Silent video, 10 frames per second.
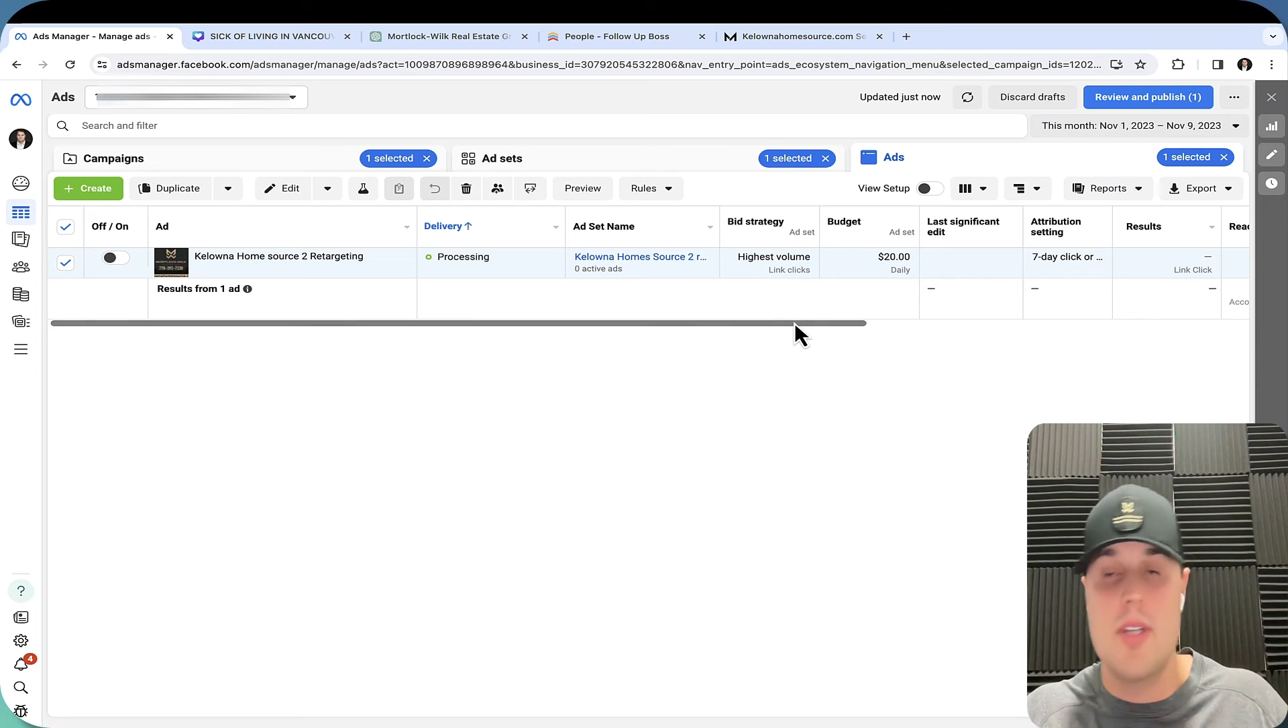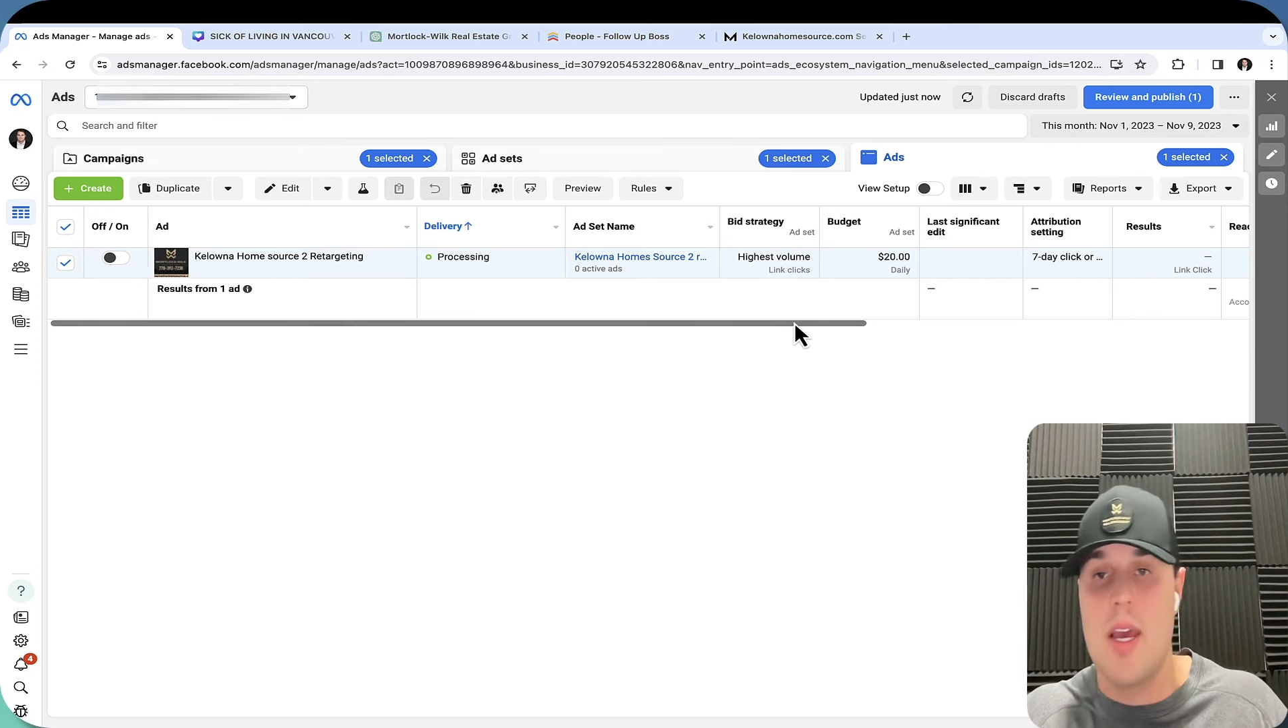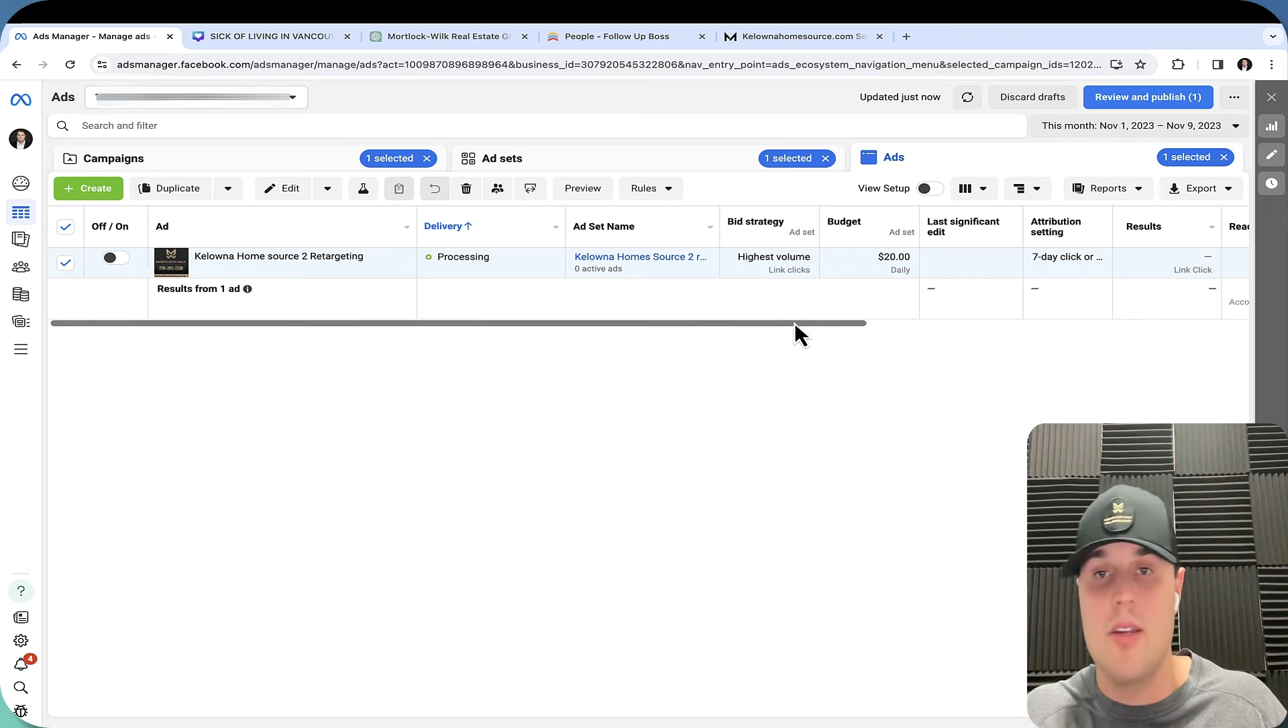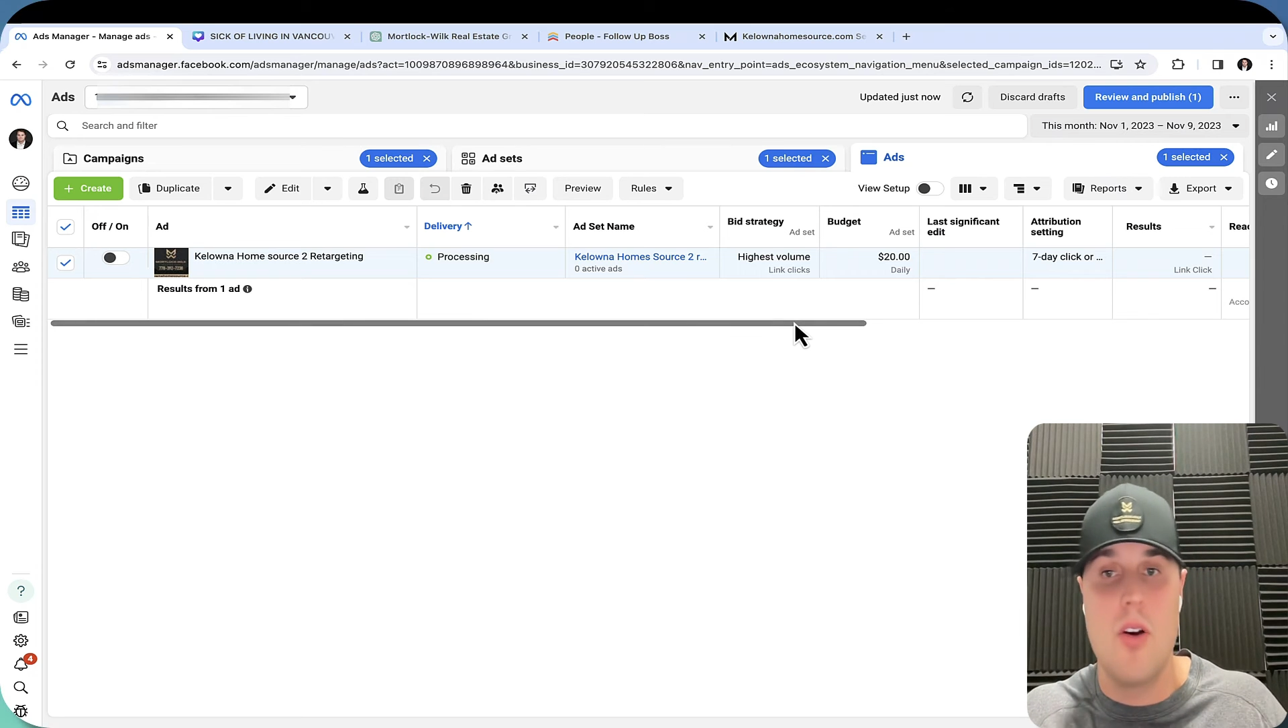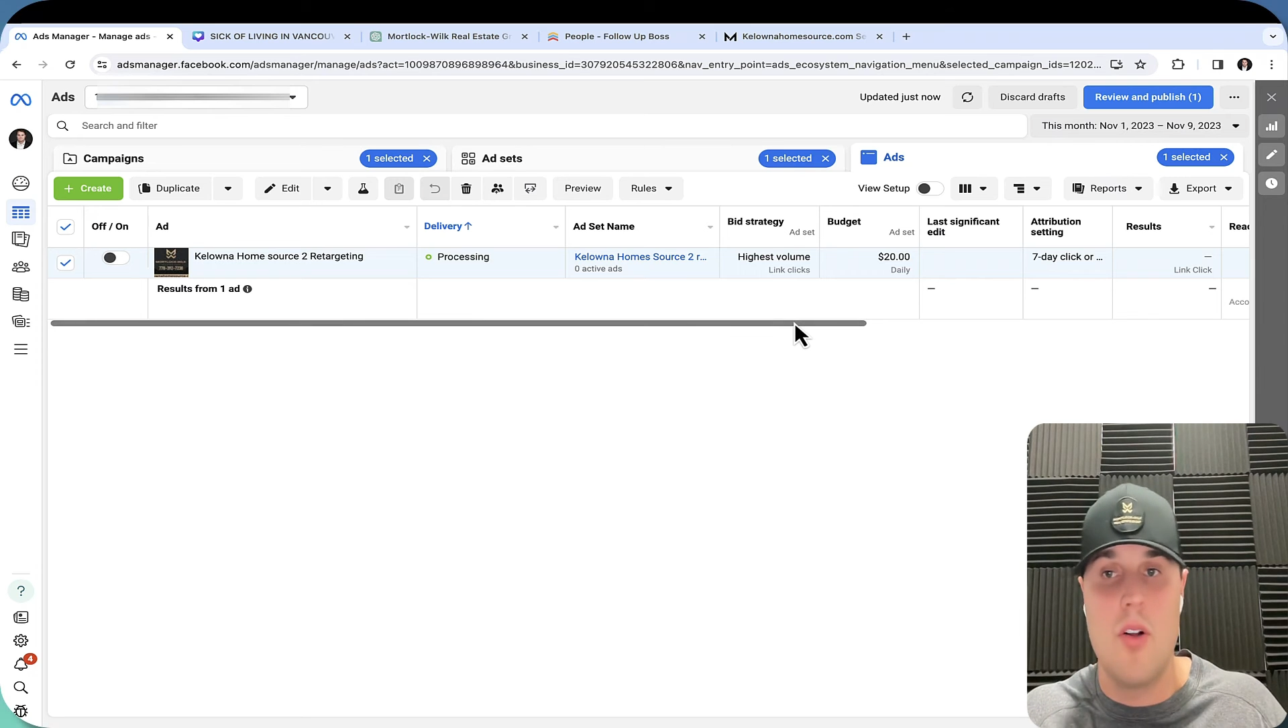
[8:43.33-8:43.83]

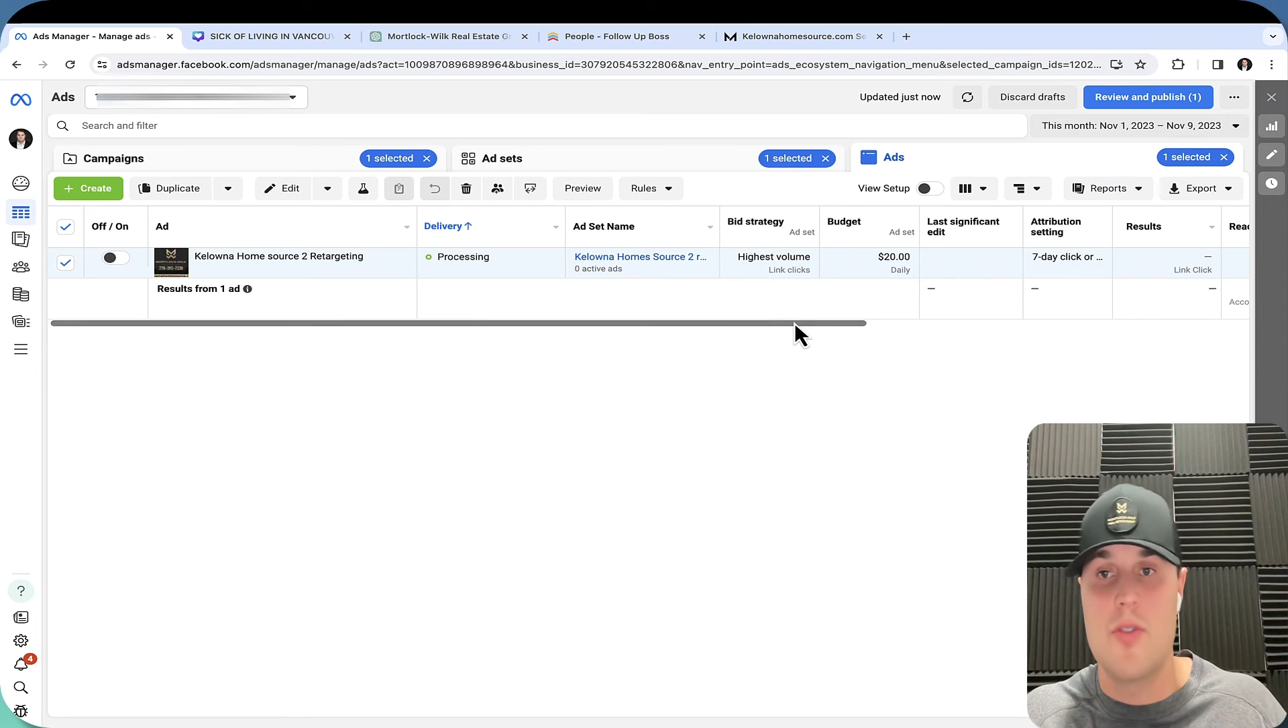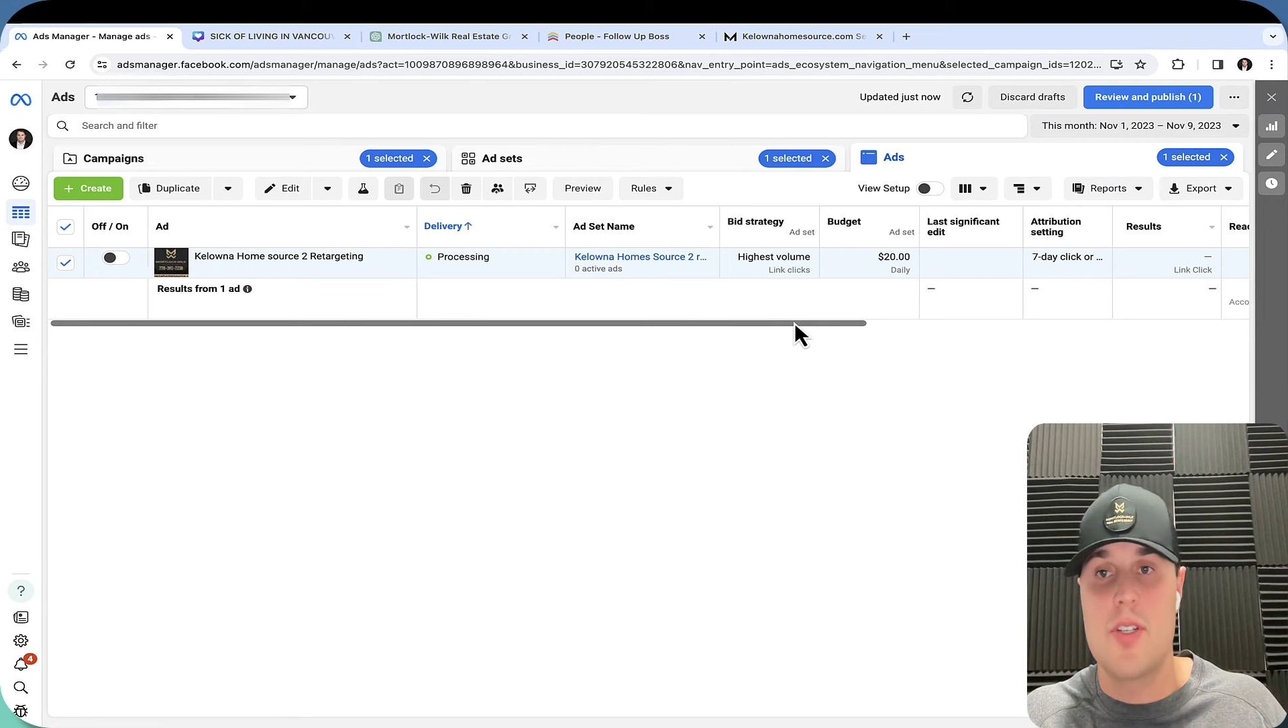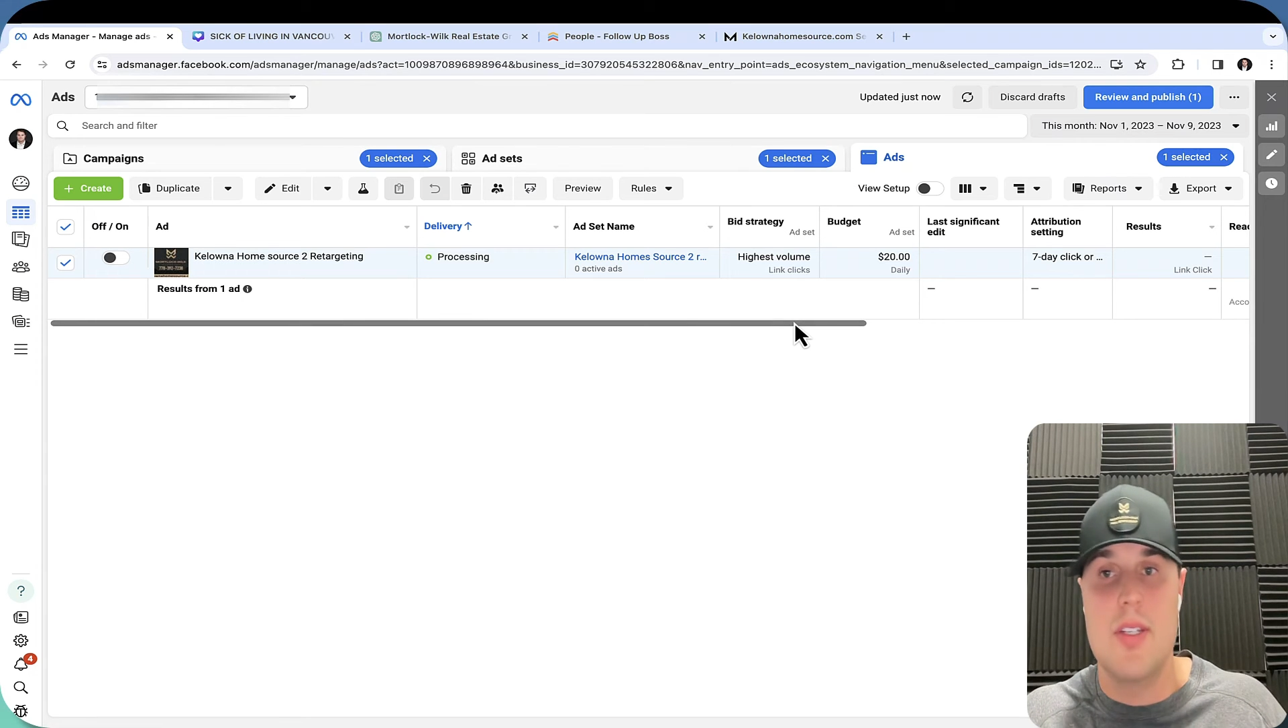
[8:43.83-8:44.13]
$10